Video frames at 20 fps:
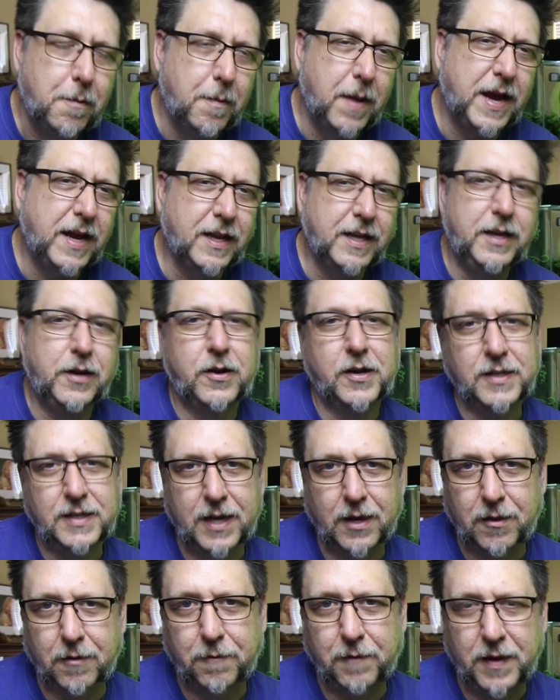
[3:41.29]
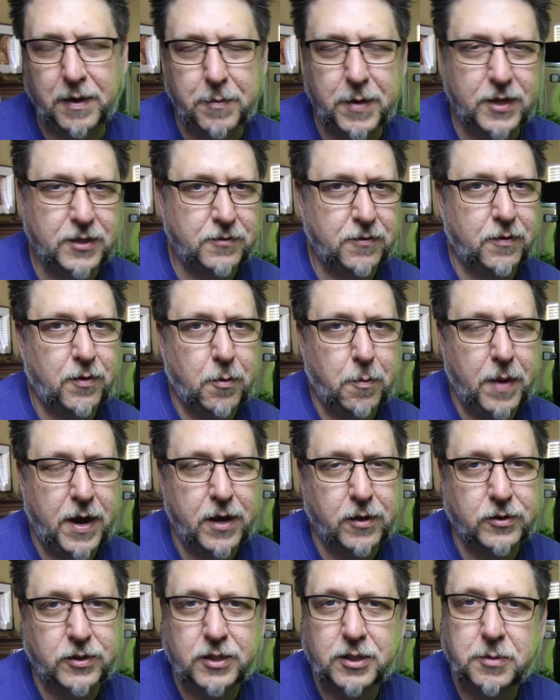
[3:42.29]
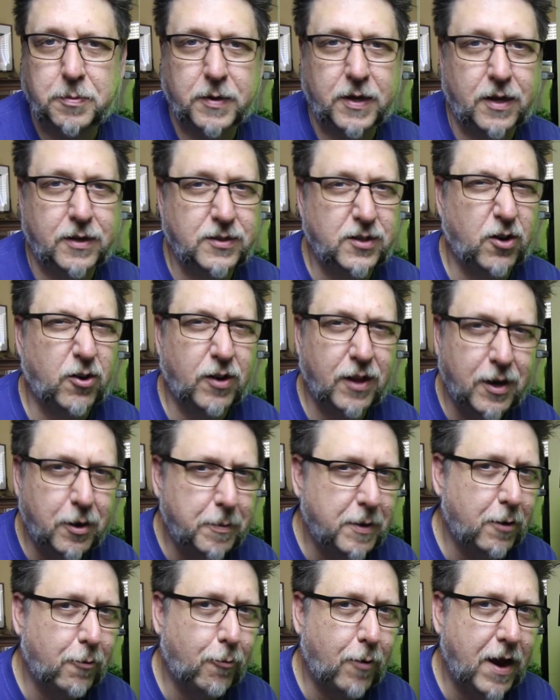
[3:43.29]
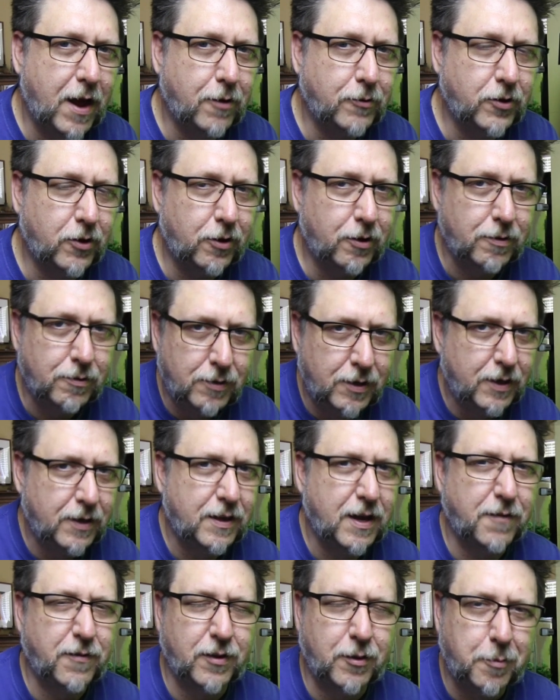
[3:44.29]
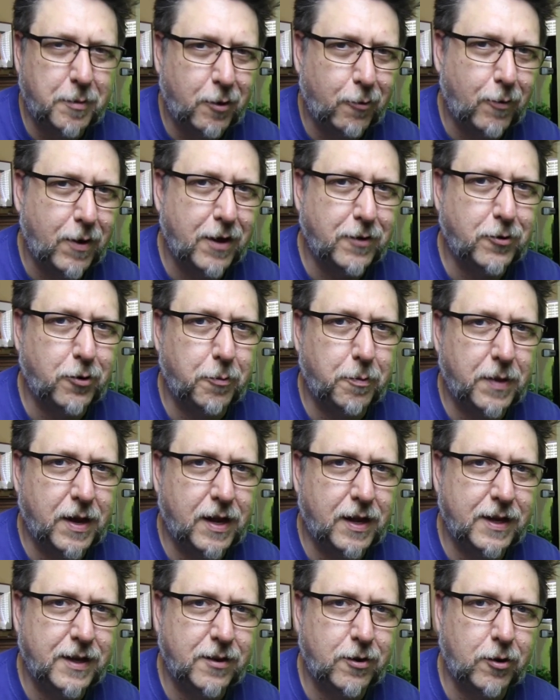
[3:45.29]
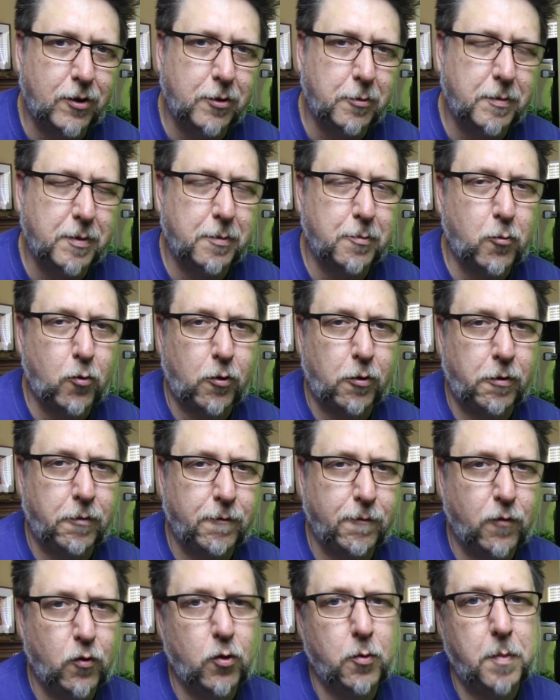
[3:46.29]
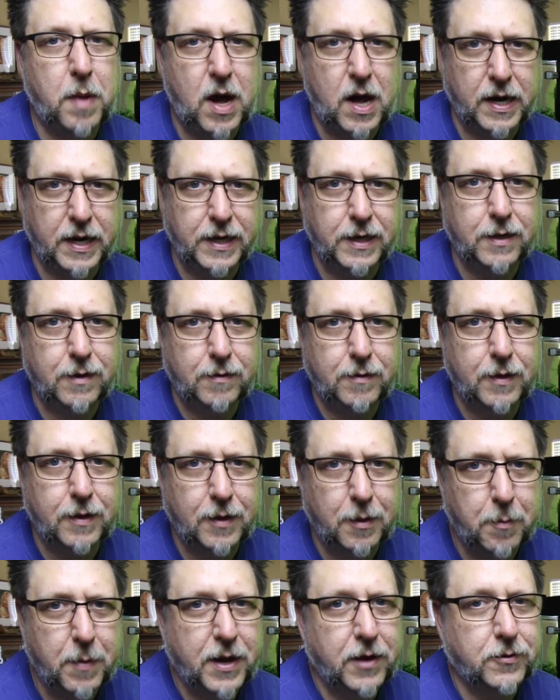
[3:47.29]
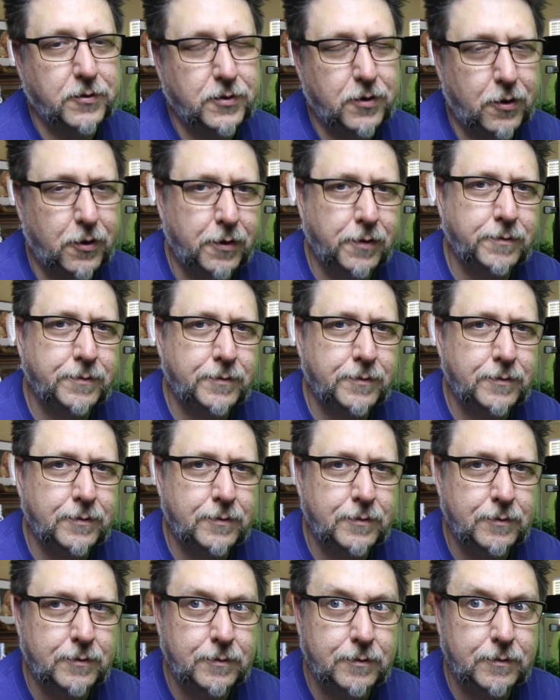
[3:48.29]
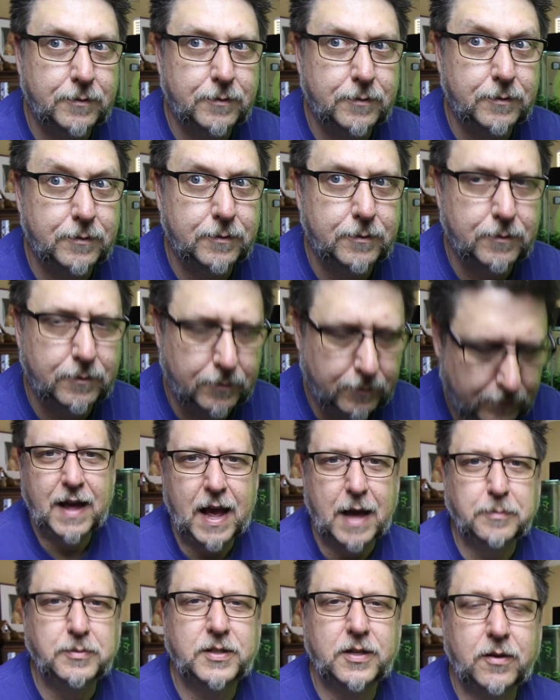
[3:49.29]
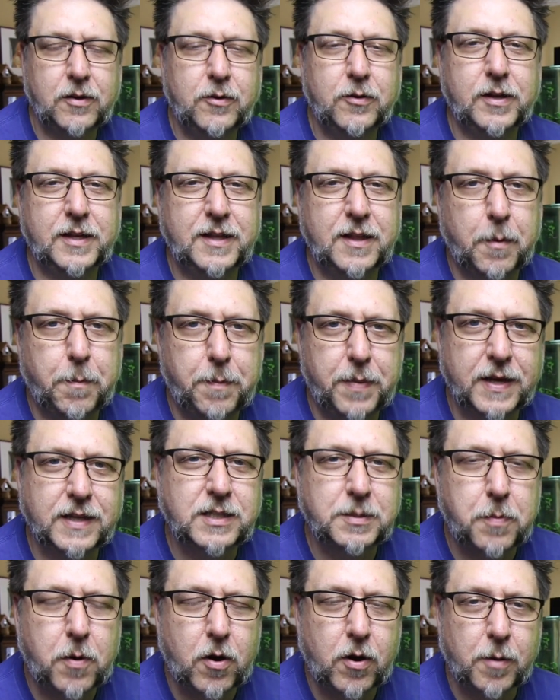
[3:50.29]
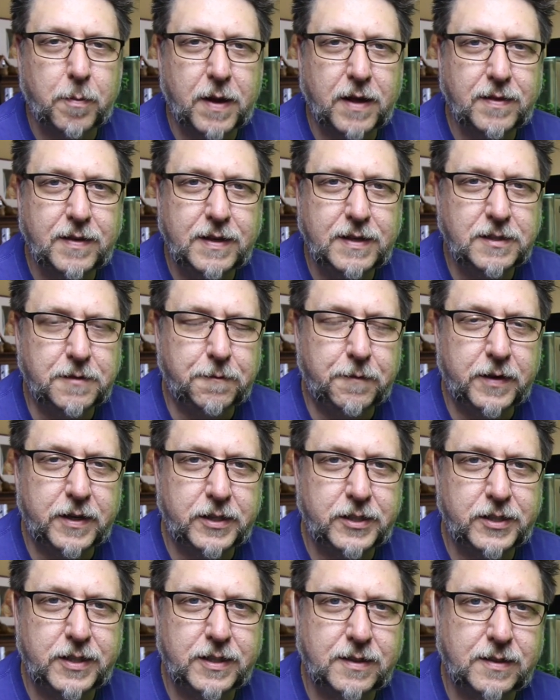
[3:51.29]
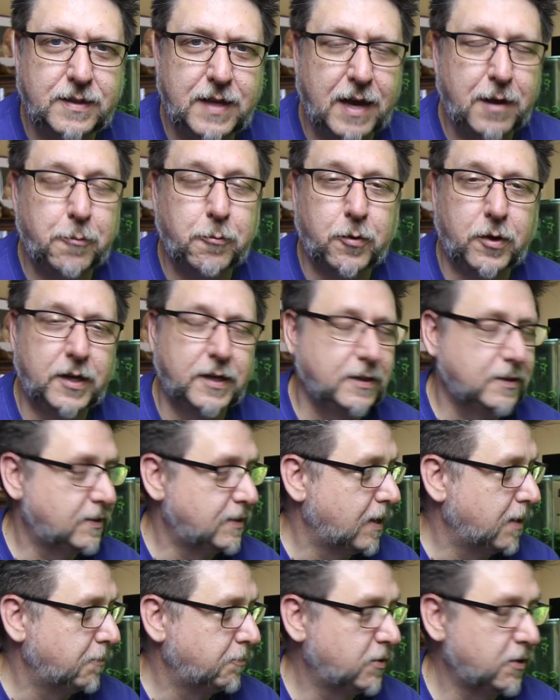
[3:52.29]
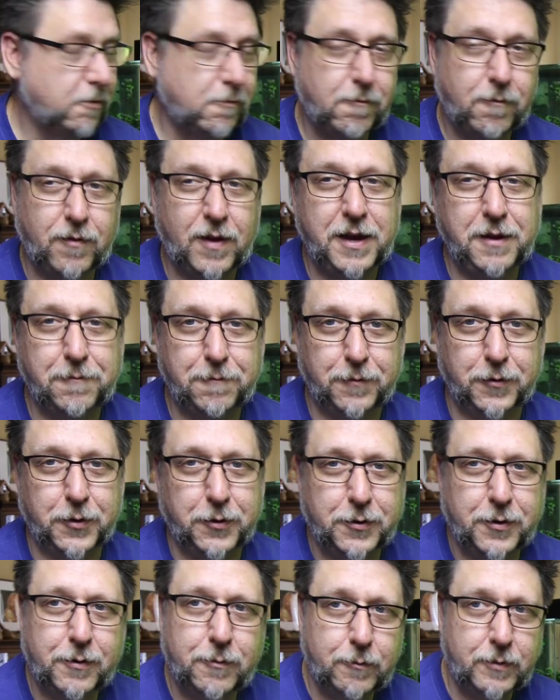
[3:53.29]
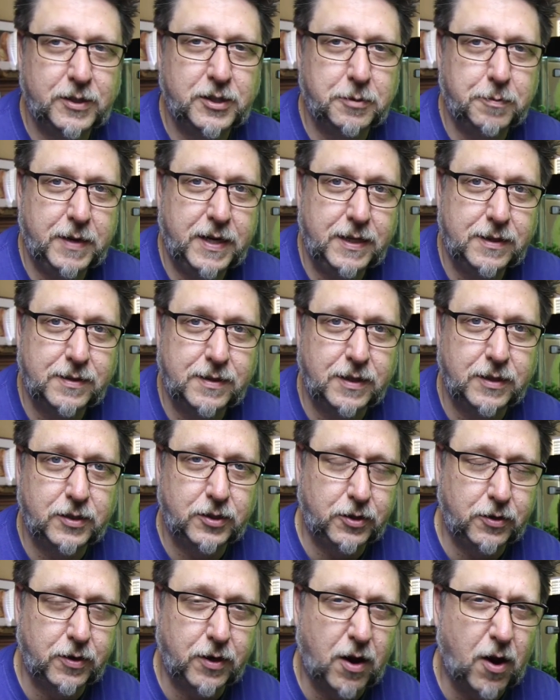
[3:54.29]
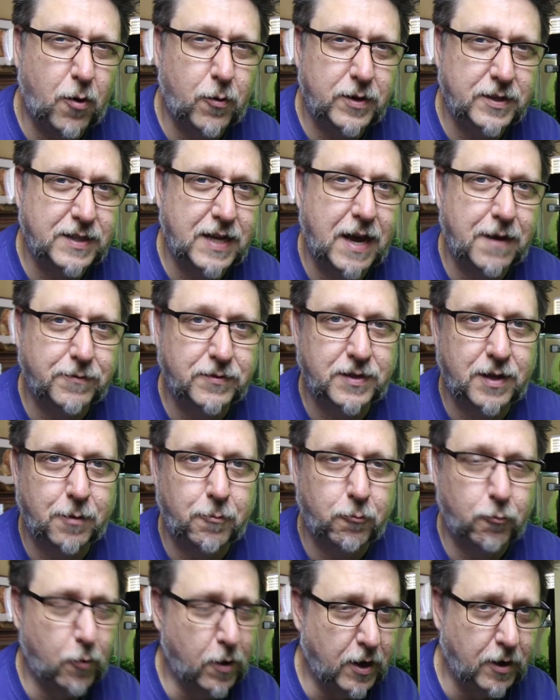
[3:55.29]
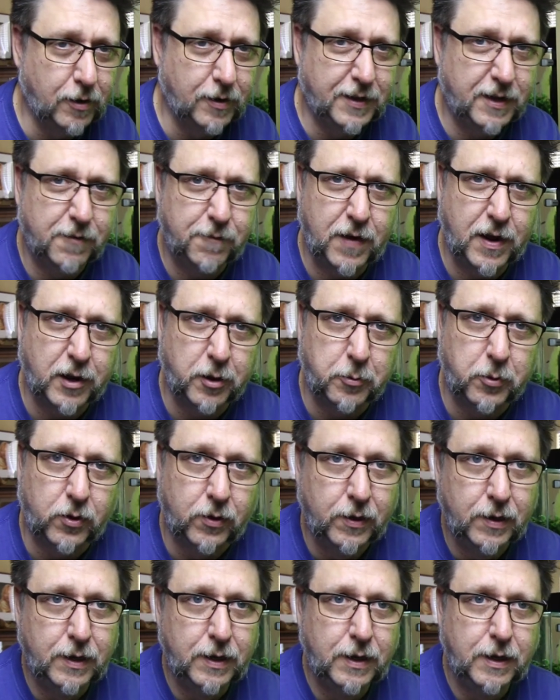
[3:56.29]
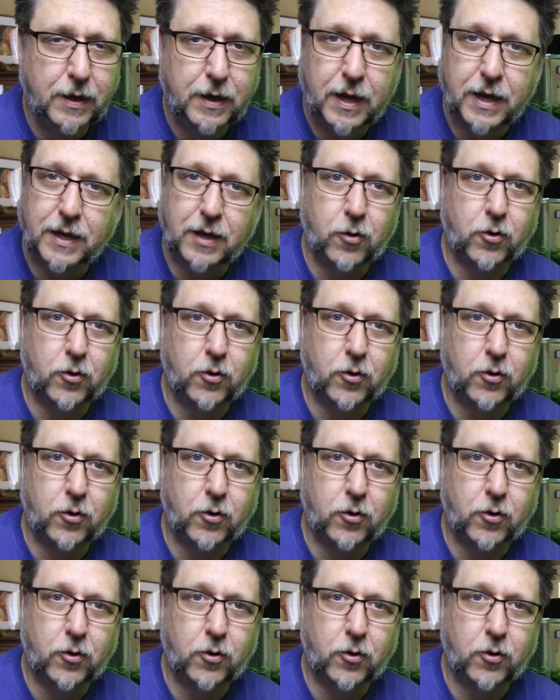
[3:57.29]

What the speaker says: Mainly you can tell the females from the males just because they're a little bit rounder, have a little bit rounder belly, they're a little bit more full-bodied than the males are. Absolutely, the best part about these fish is they will accept flake food, which means that you can always have some readily available. And